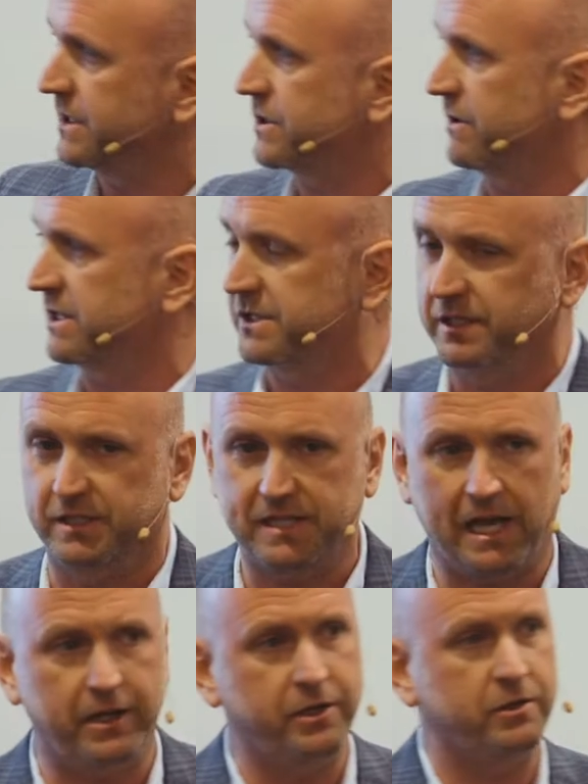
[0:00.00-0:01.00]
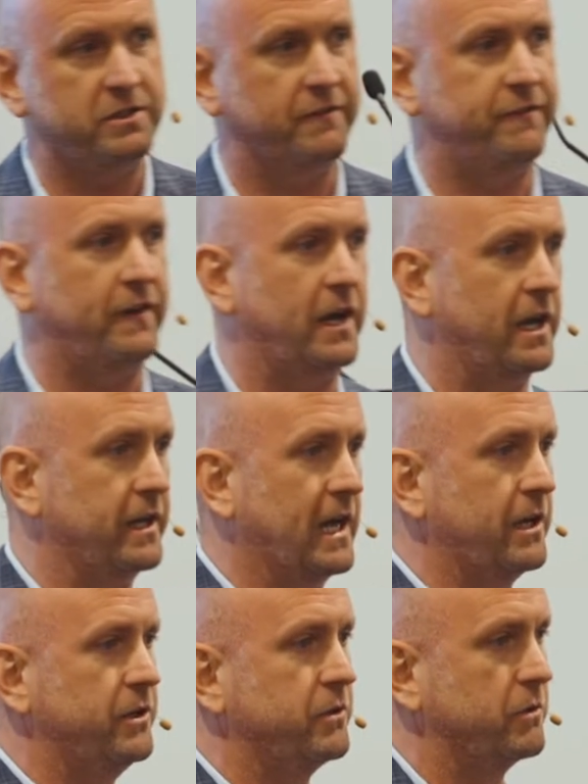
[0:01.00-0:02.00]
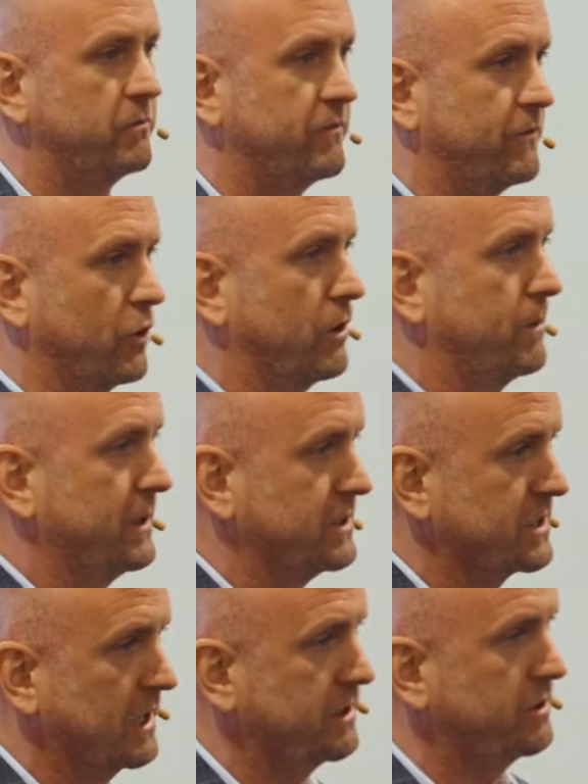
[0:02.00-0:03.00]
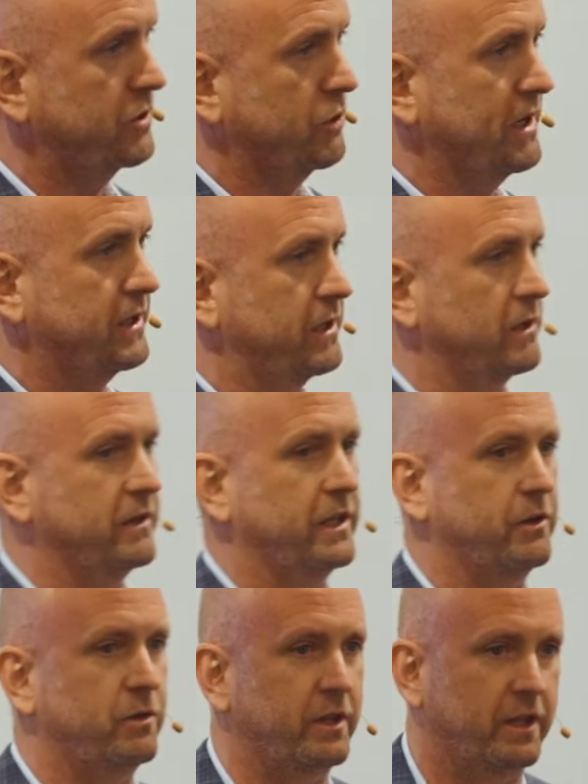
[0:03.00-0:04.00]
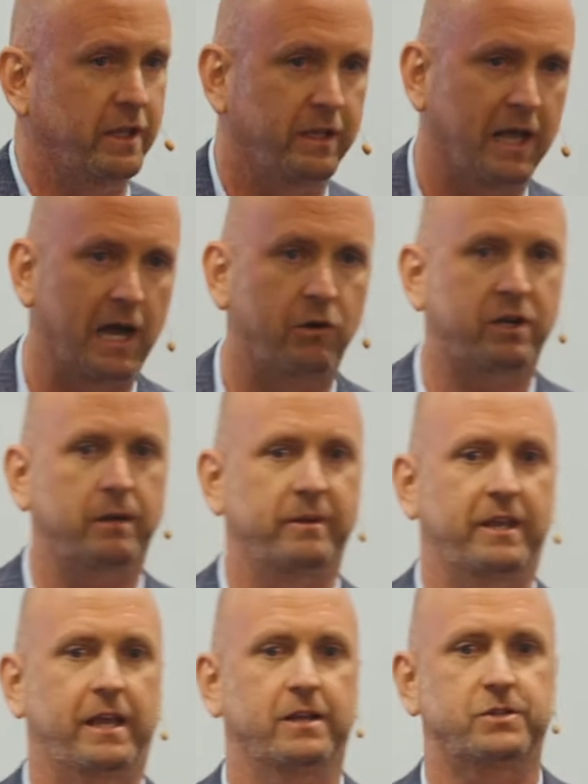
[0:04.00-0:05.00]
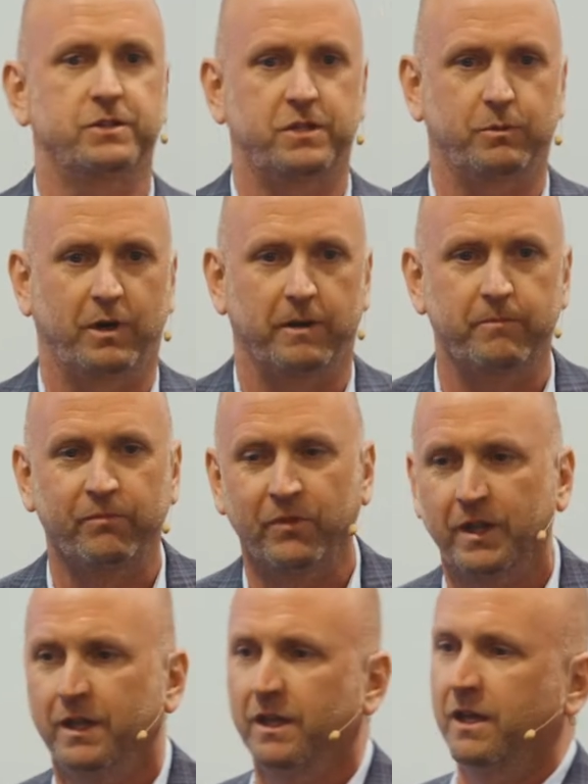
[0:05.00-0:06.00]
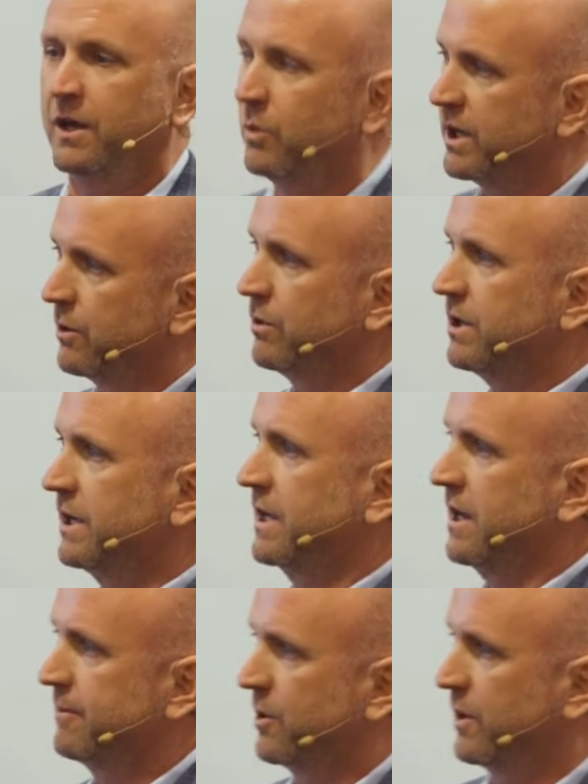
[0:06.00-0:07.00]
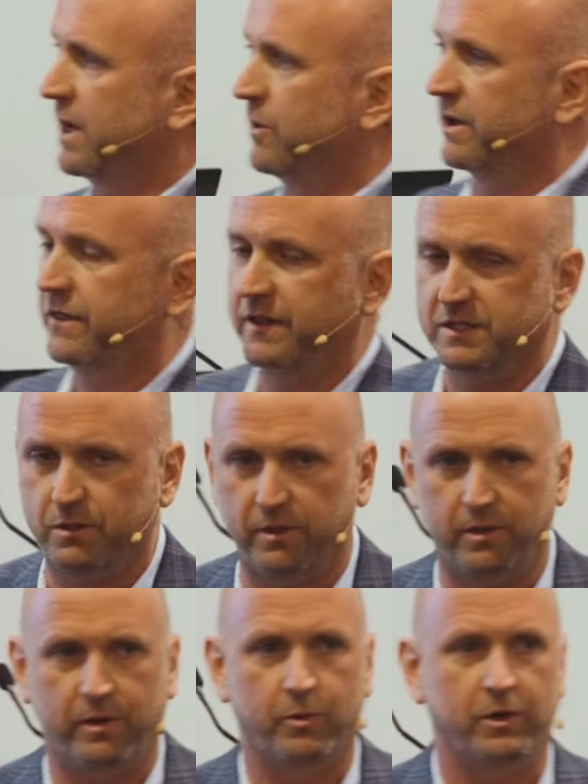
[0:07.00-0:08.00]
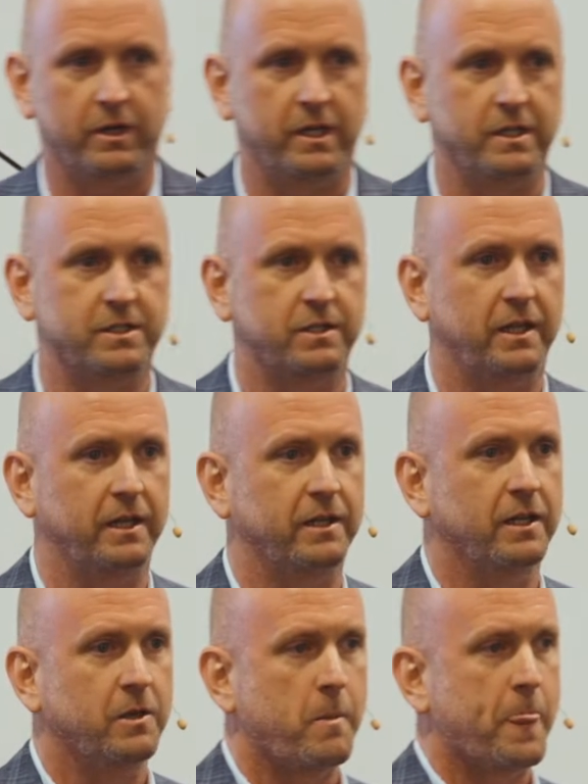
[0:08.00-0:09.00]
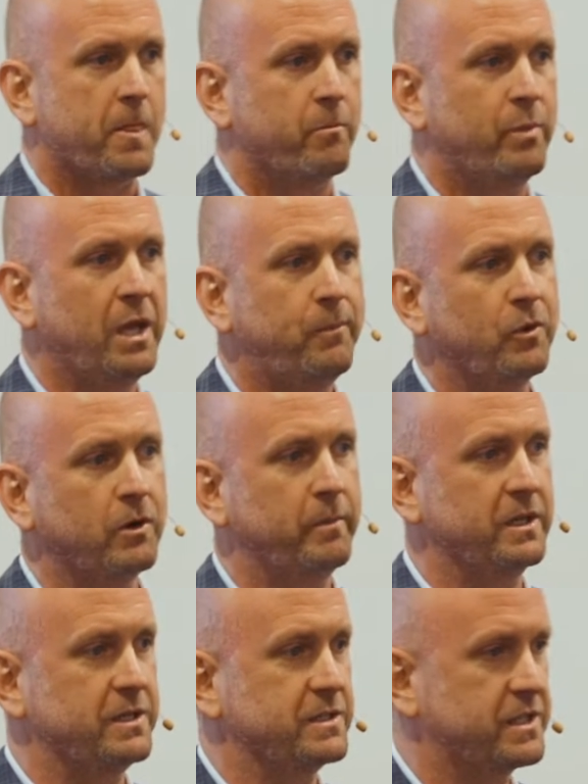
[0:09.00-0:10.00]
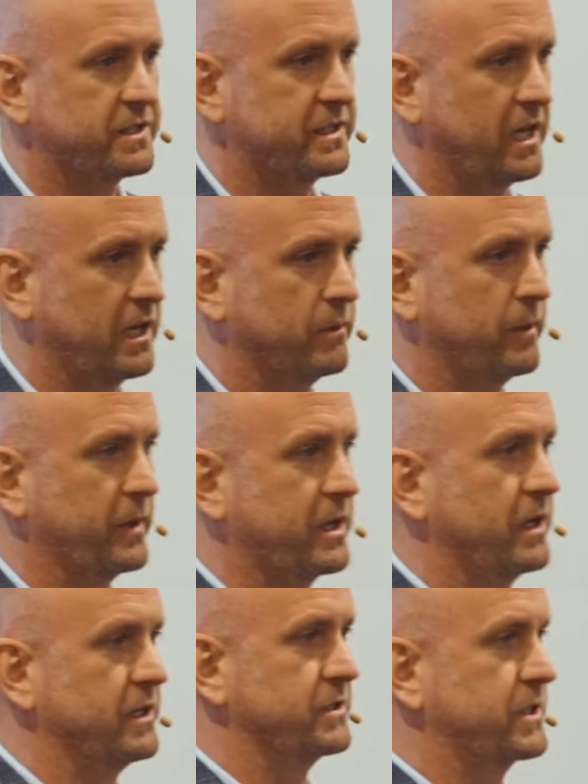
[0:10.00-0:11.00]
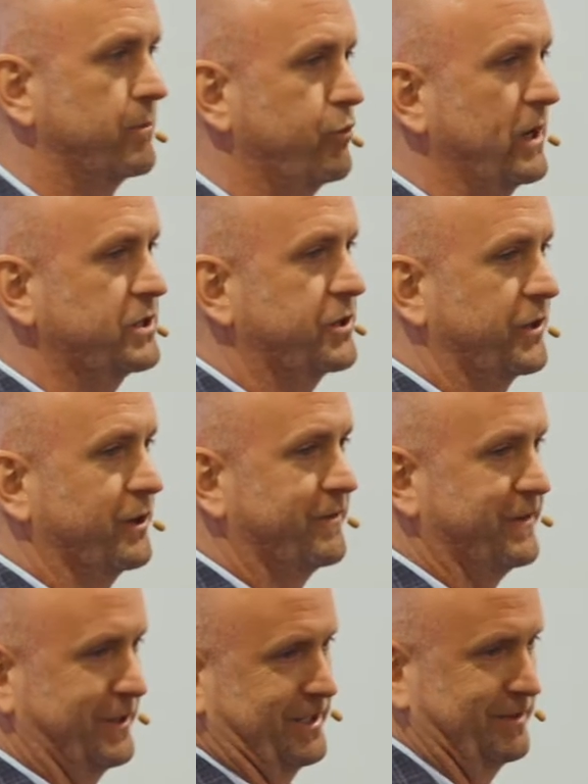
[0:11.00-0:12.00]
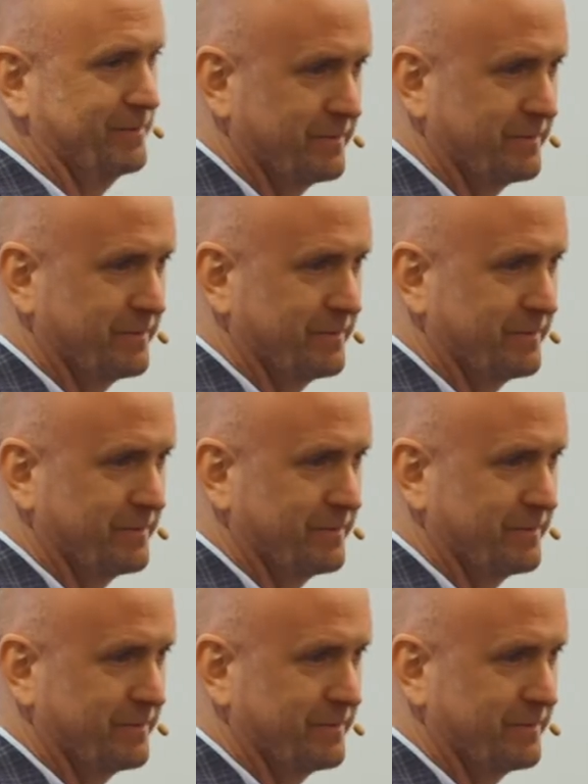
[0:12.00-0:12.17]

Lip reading: interesting is how do you define, how do you verbiage, how do you create the outcome of the answers you want? And what it really came away with is the way we worded it is that people are being sustainable because the pressure they're feeling.